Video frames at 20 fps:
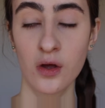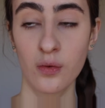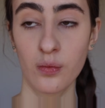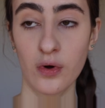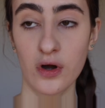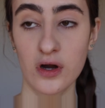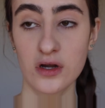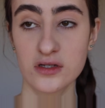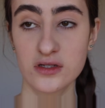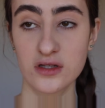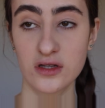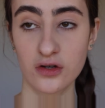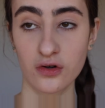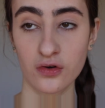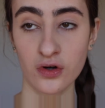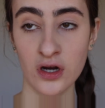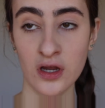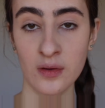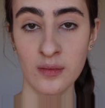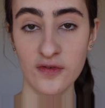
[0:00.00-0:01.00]
whereas the
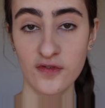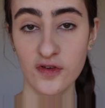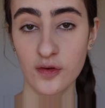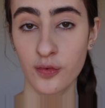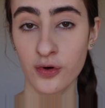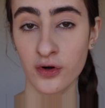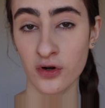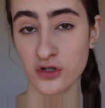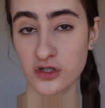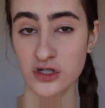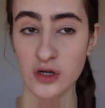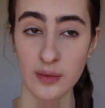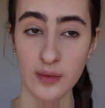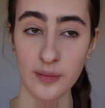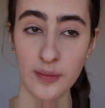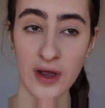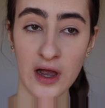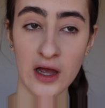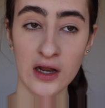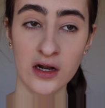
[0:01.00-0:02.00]
cream, if you put on top
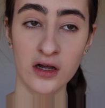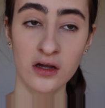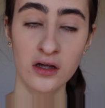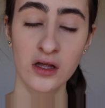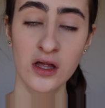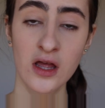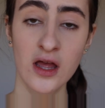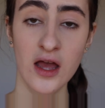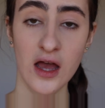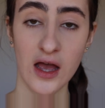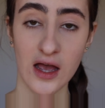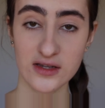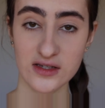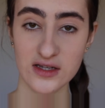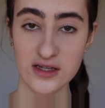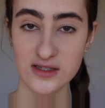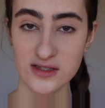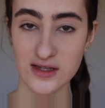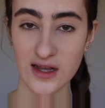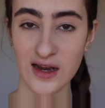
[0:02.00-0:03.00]
of powder, as
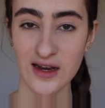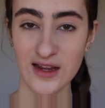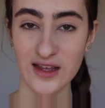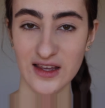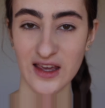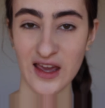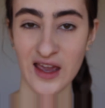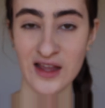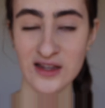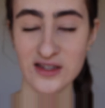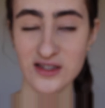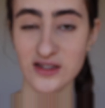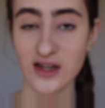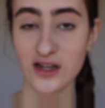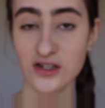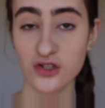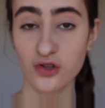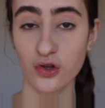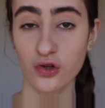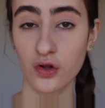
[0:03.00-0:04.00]
I said, it can
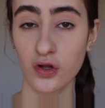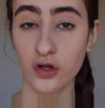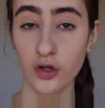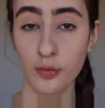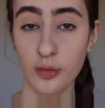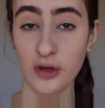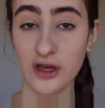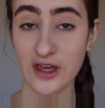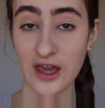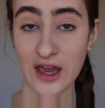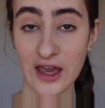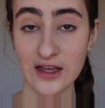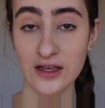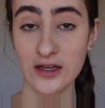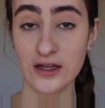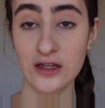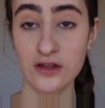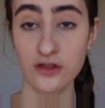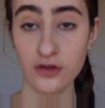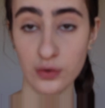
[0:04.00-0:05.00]
start to look a little bit
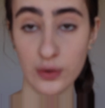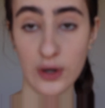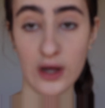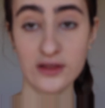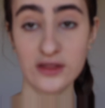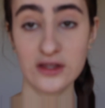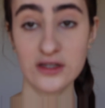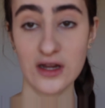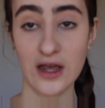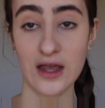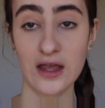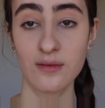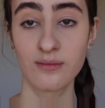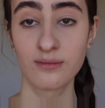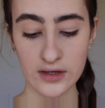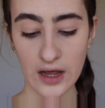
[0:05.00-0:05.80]
cakey throughout the day.